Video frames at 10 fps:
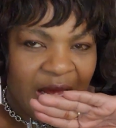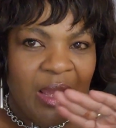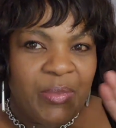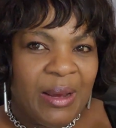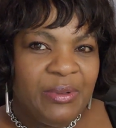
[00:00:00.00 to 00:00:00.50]

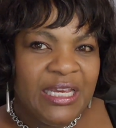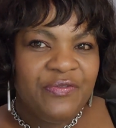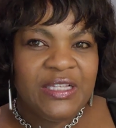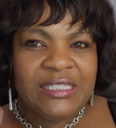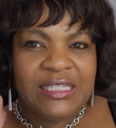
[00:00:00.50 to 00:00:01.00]
but I
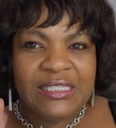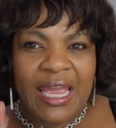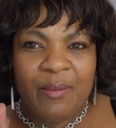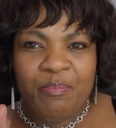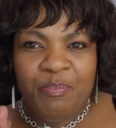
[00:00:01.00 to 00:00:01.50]
believe this is
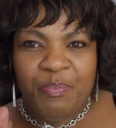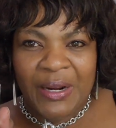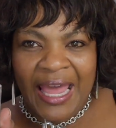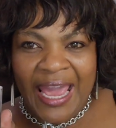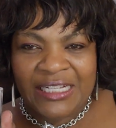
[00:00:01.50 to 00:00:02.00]
a
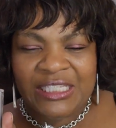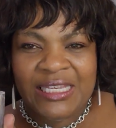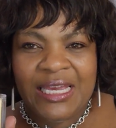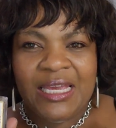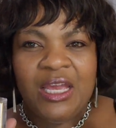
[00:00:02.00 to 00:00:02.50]
black
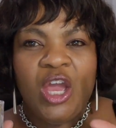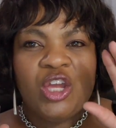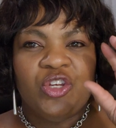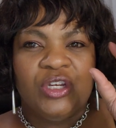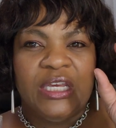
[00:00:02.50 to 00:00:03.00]
tea.
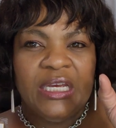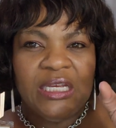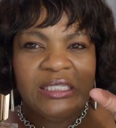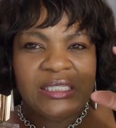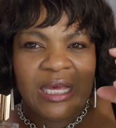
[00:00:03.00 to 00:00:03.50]
You're
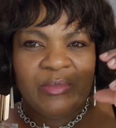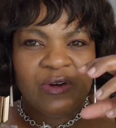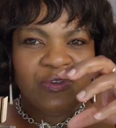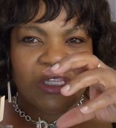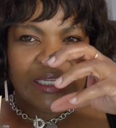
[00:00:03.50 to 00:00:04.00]
getting some
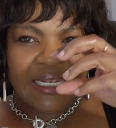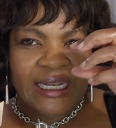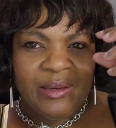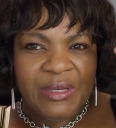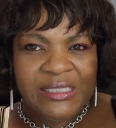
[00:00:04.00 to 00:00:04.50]
of the
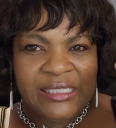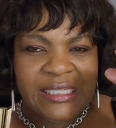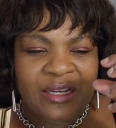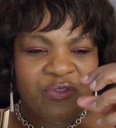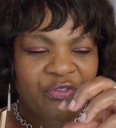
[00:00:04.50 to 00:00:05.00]
lemon
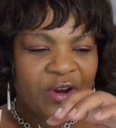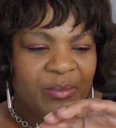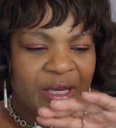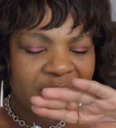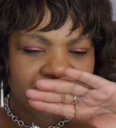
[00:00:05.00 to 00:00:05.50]
scent
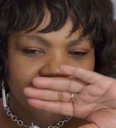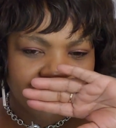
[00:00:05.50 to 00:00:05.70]
from it.